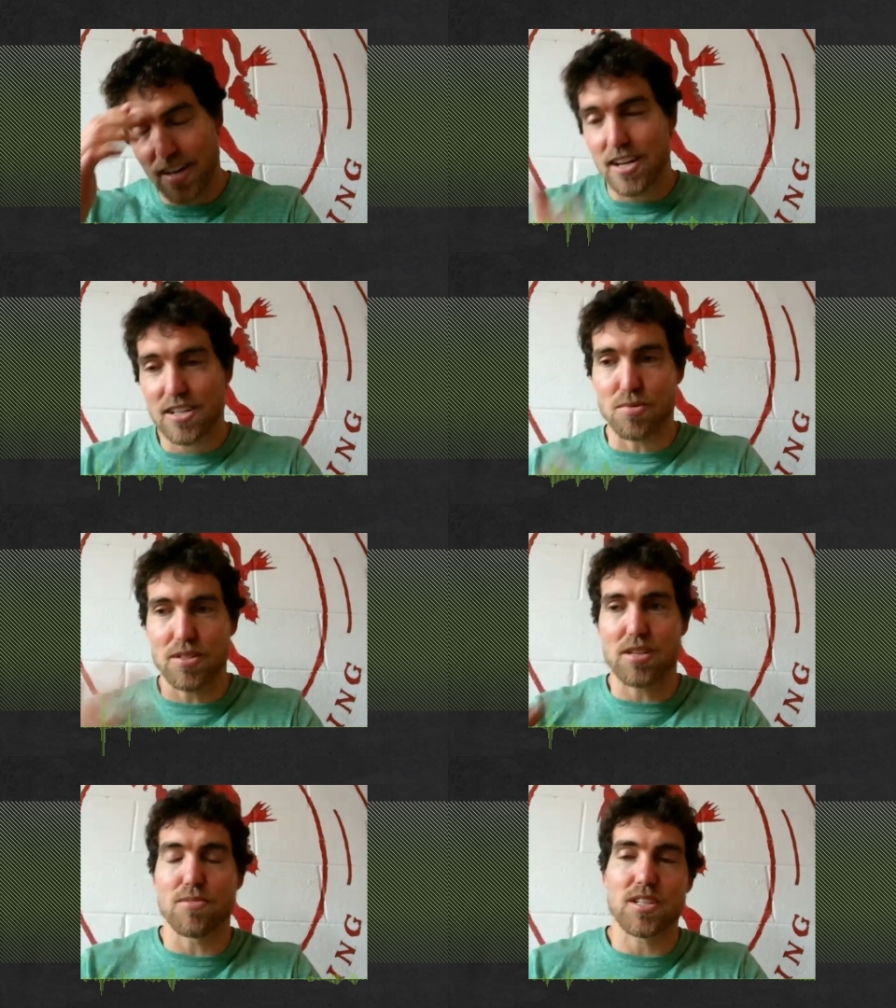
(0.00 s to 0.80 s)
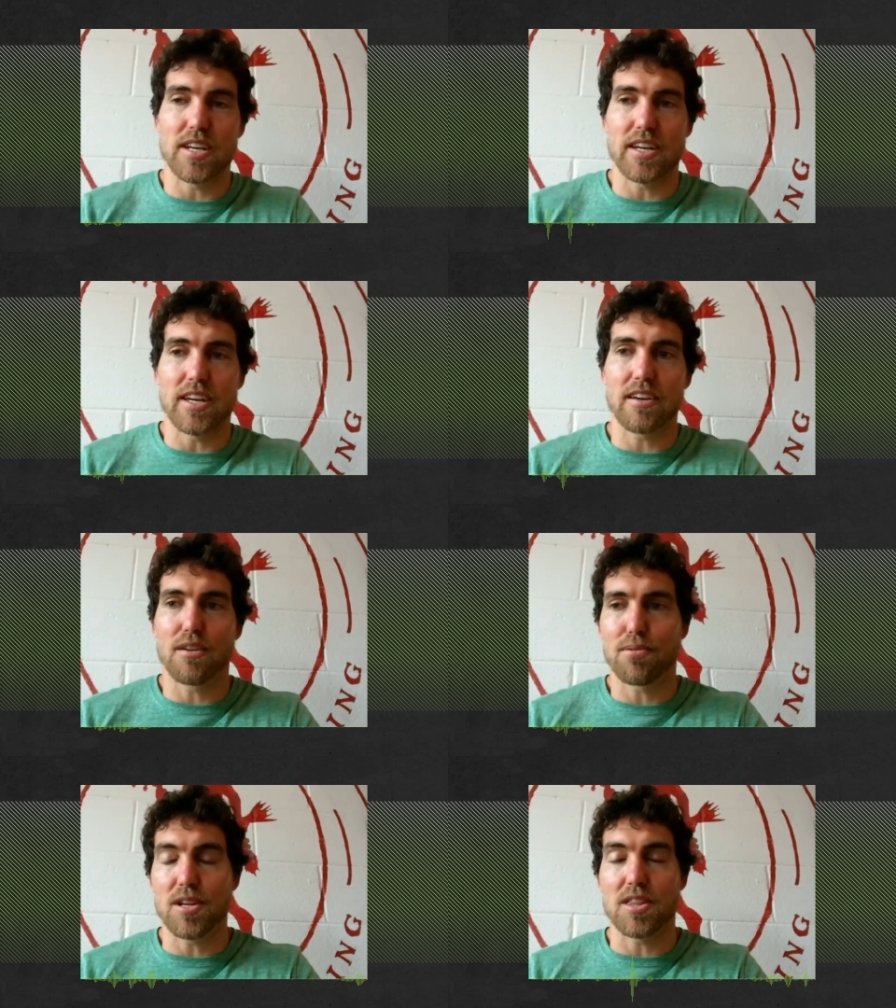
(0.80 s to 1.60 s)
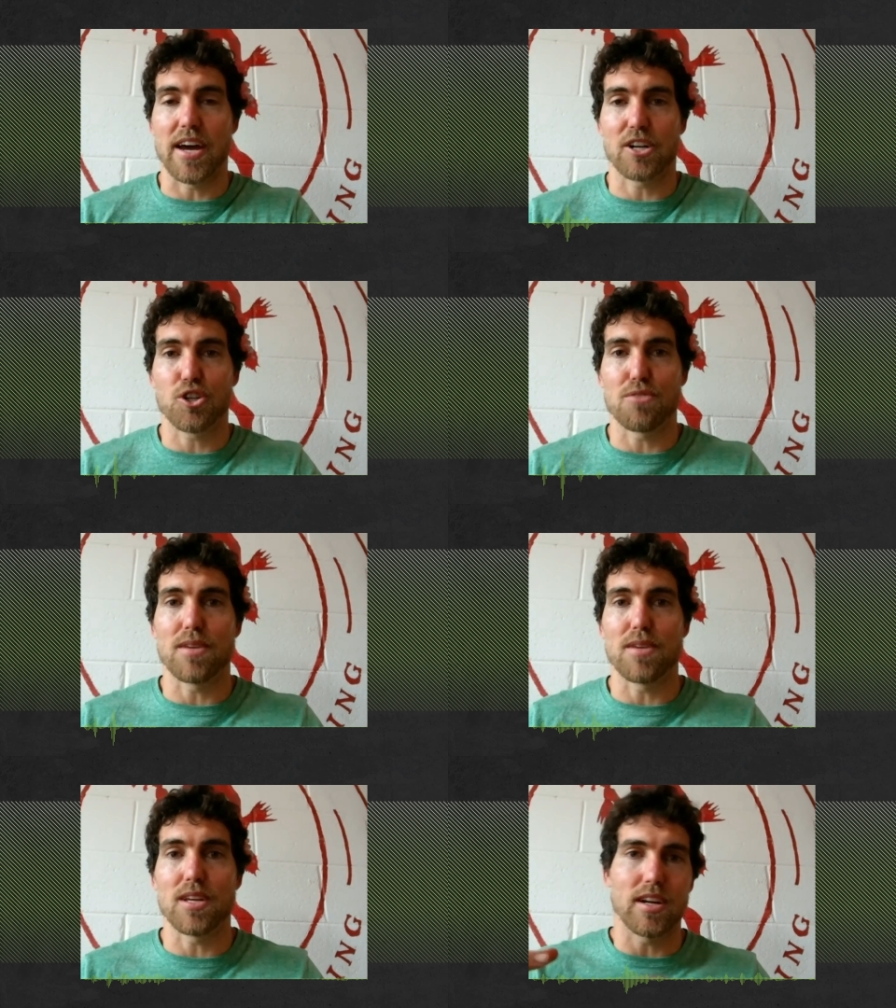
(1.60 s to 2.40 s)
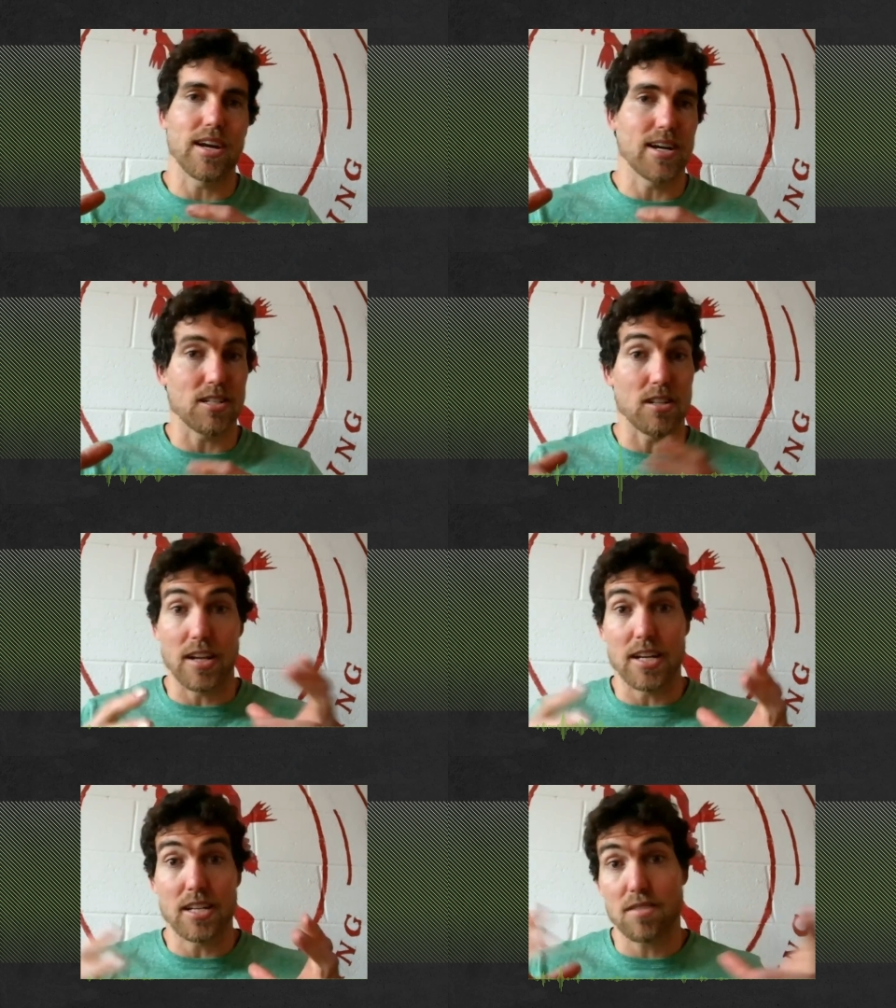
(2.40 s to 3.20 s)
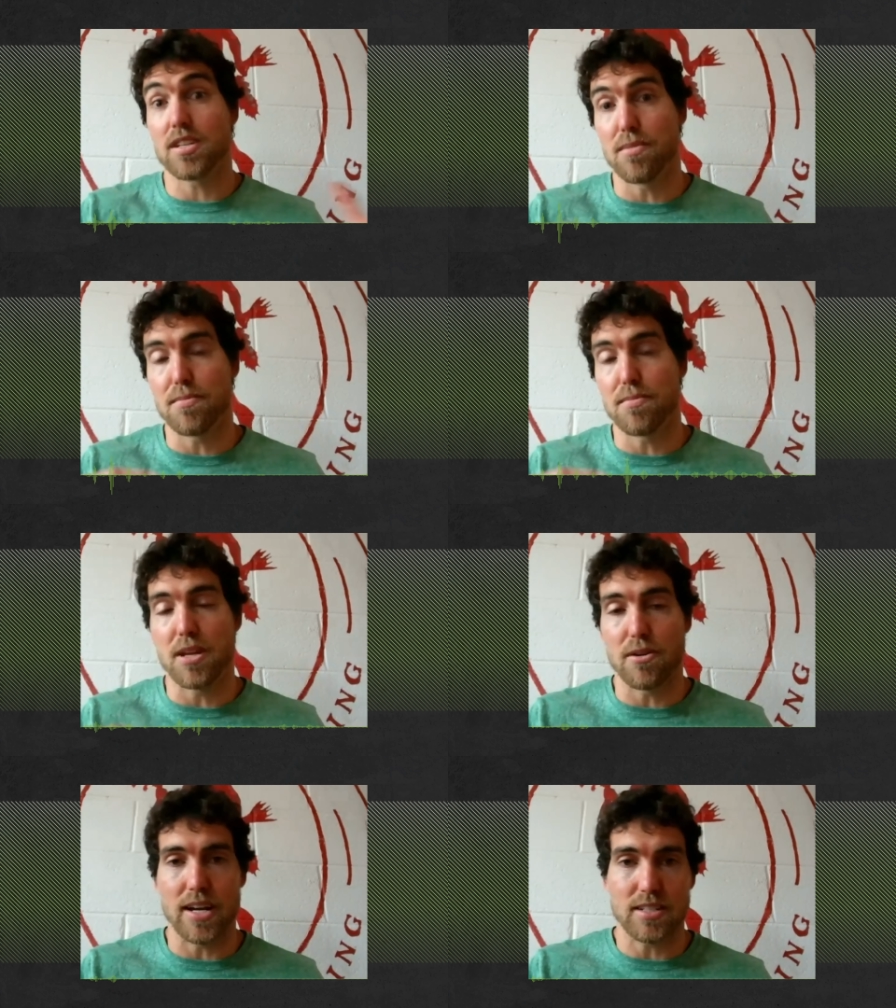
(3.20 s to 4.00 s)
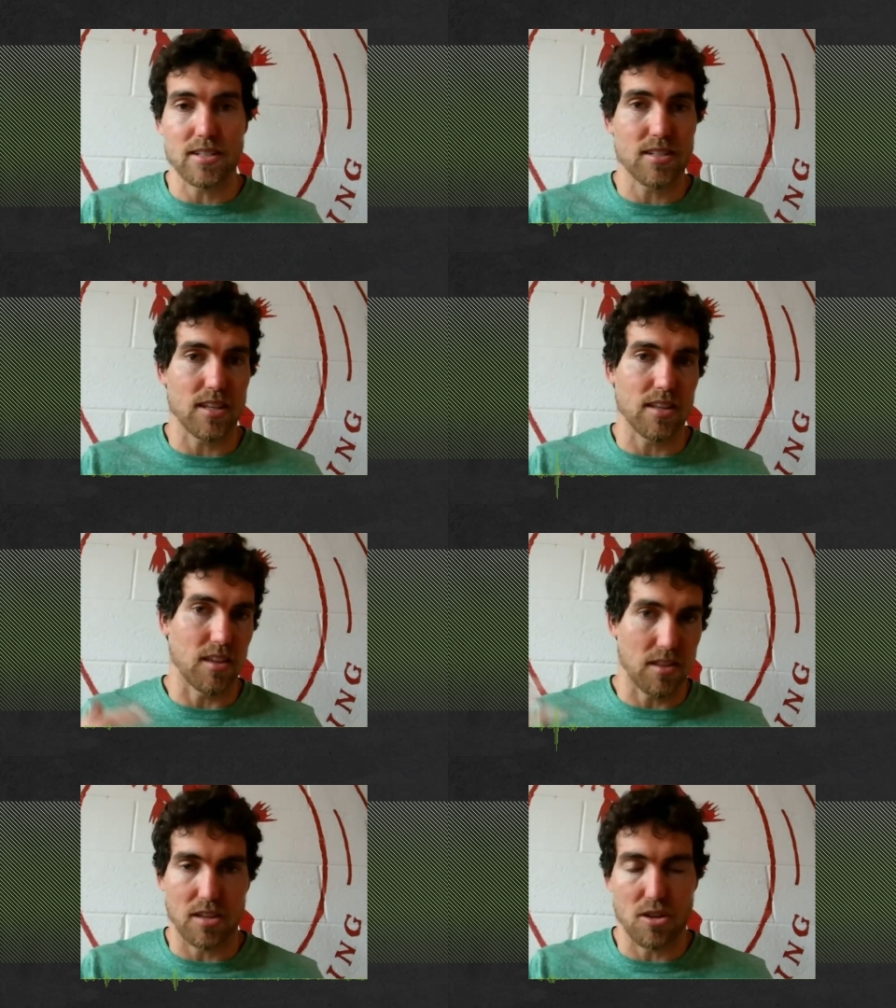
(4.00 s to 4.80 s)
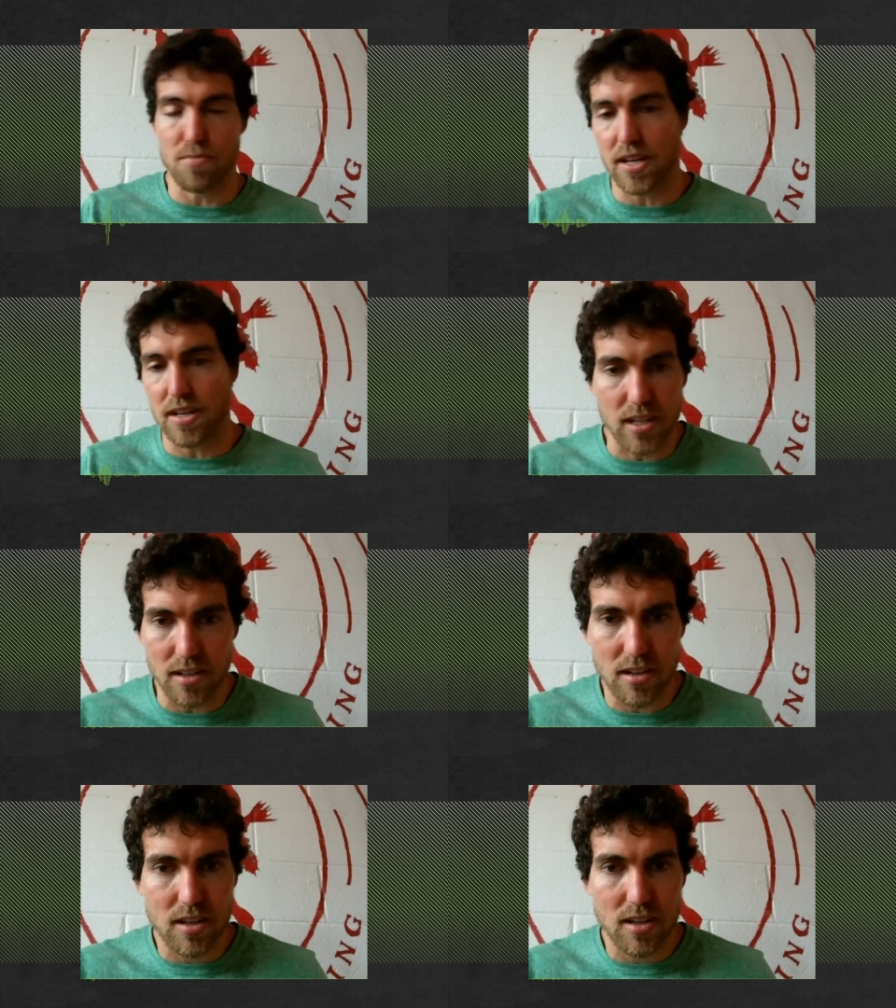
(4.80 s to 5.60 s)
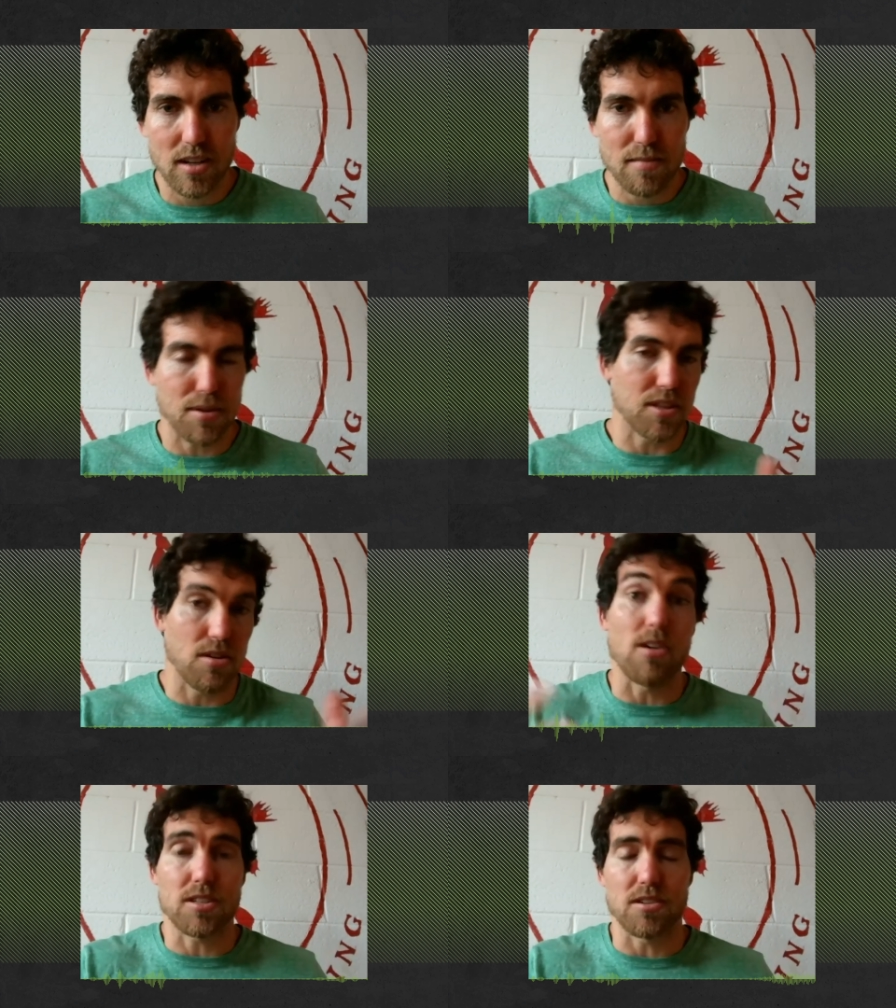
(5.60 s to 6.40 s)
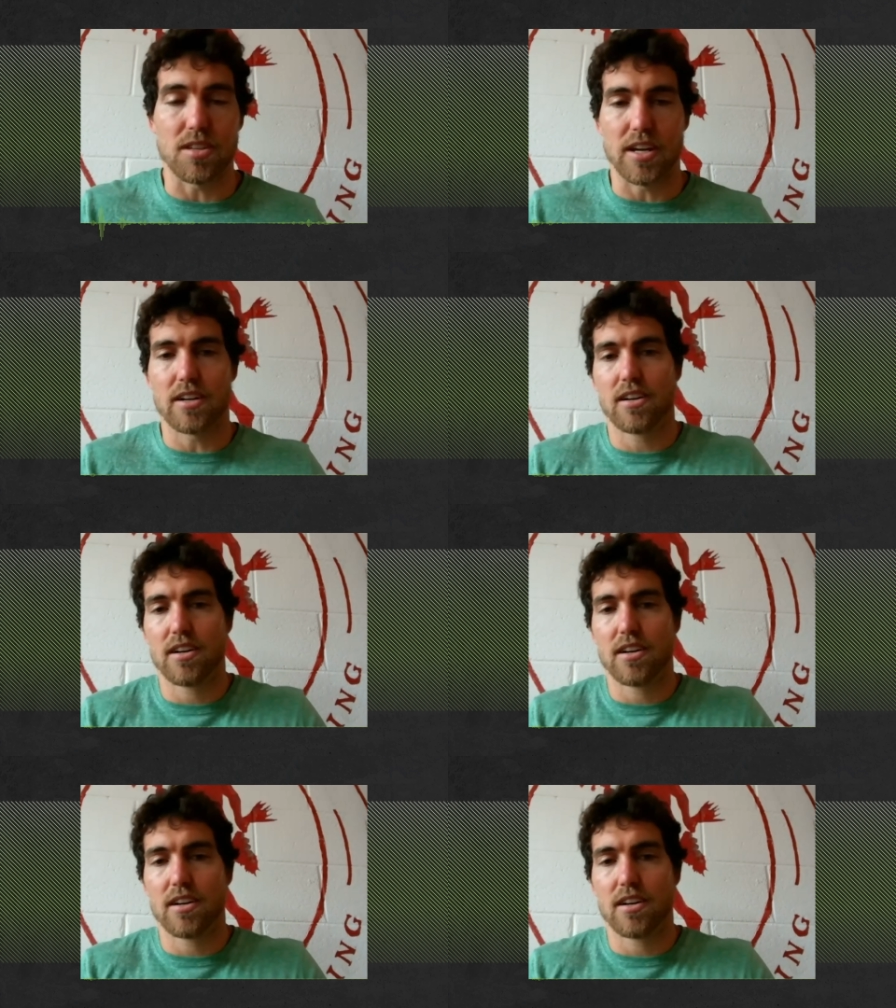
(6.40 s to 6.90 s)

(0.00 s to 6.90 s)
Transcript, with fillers: So when someone's saying incomplete, they actually mean that it has less of some amino acids than they think you might need, but they're all still there.